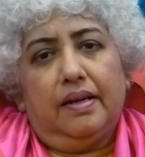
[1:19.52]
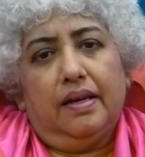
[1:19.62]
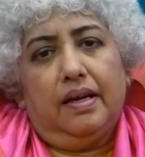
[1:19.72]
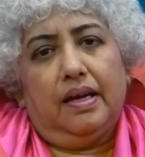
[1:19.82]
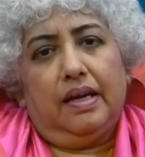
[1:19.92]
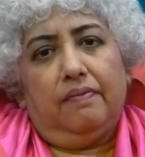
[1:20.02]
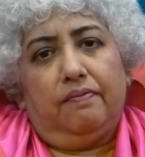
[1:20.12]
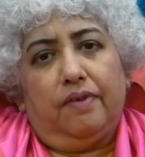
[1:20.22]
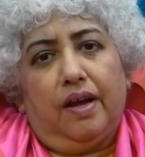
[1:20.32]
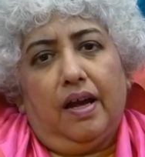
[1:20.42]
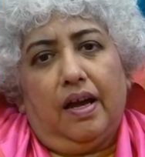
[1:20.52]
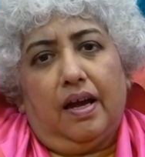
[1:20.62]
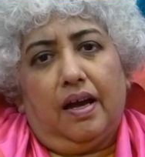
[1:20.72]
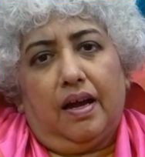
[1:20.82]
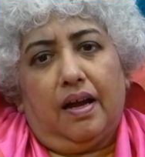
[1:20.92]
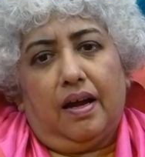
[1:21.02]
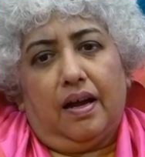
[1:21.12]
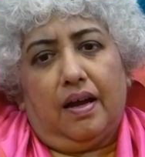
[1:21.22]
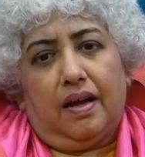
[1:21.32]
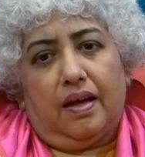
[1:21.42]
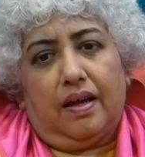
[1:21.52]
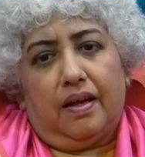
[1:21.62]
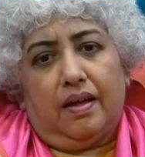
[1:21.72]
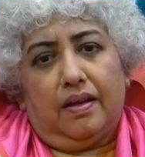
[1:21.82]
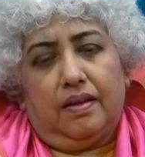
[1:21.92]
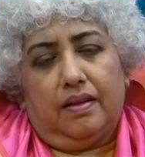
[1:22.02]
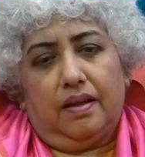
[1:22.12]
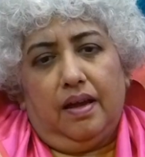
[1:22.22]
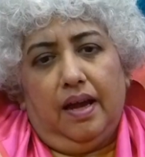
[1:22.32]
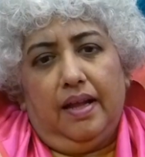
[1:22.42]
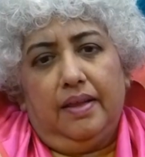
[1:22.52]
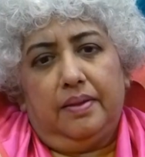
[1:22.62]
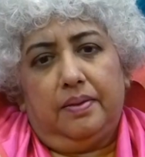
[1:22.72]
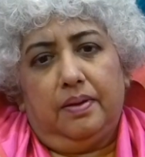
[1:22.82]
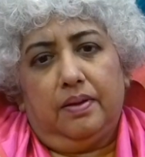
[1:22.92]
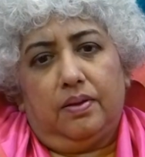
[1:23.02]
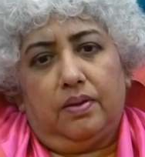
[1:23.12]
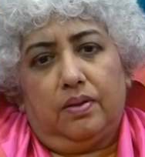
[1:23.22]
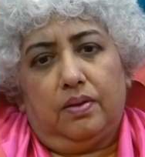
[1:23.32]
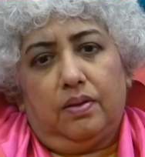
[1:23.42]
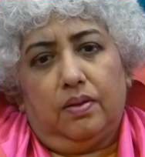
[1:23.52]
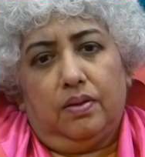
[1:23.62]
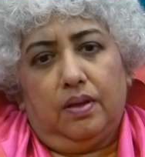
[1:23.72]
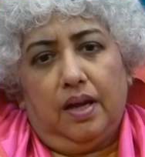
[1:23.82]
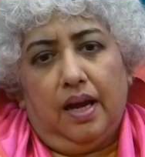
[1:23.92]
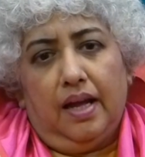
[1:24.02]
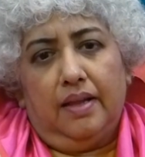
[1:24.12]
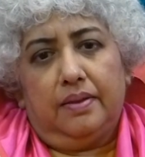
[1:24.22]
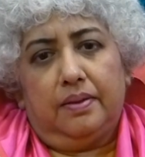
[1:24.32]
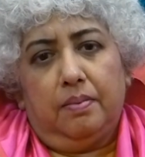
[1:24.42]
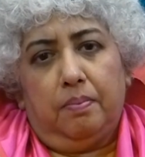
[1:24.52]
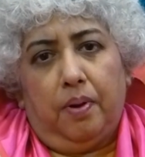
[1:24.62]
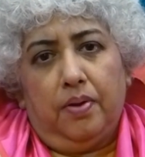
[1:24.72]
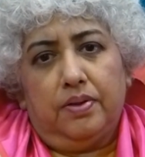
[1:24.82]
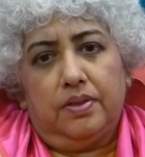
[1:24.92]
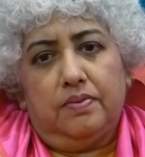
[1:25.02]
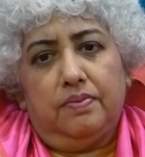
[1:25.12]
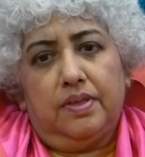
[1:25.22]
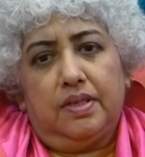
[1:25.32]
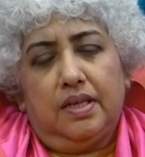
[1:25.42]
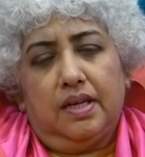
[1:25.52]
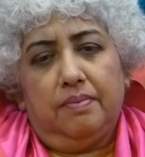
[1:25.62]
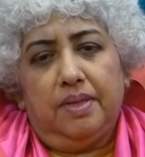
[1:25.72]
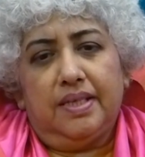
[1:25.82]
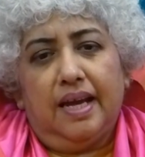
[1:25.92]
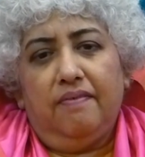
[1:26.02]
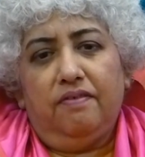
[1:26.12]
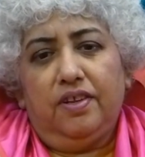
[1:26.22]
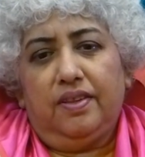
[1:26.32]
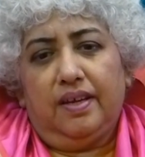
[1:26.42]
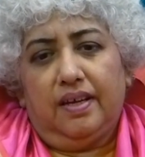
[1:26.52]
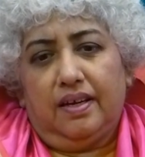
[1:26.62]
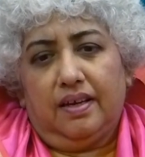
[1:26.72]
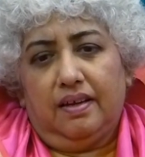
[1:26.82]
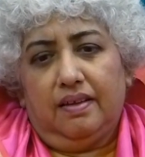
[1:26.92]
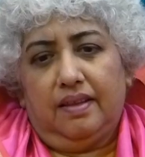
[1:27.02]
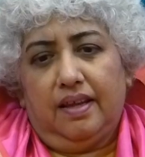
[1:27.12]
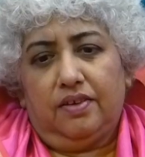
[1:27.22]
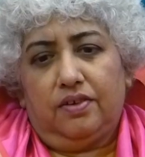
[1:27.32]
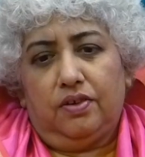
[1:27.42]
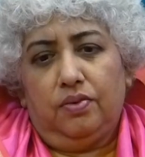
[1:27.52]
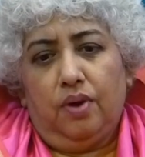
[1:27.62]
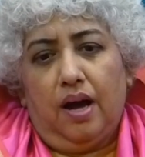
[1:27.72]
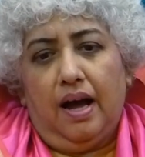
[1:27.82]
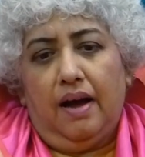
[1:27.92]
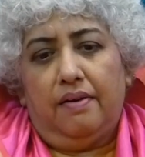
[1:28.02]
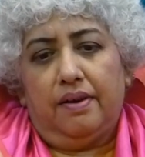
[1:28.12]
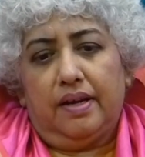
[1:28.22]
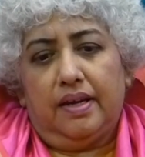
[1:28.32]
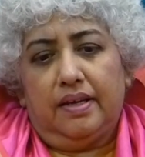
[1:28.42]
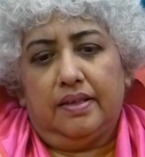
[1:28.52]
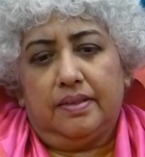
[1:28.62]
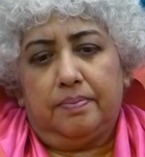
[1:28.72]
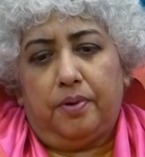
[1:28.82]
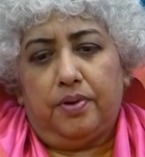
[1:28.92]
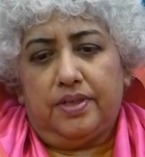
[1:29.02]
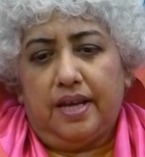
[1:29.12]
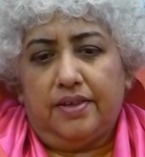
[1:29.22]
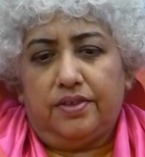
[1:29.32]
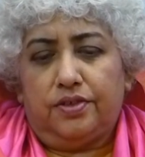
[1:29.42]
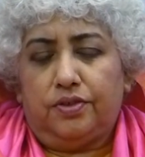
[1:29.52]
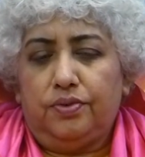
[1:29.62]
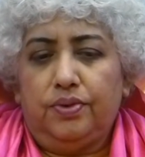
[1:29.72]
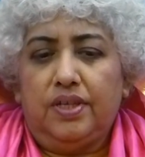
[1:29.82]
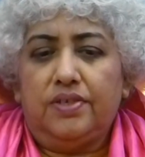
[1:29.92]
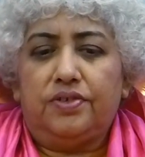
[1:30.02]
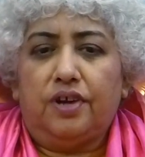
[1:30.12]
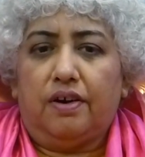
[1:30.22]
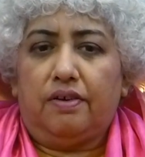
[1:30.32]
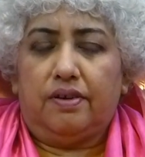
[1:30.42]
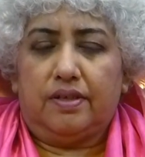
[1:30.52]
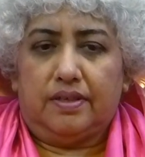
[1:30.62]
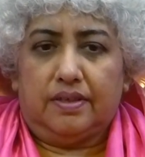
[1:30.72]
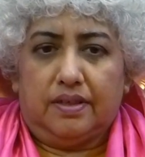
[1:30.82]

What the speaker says: so they maintain the health, the well-being the health, the positivity. It means everything that you are is processed through these chakras.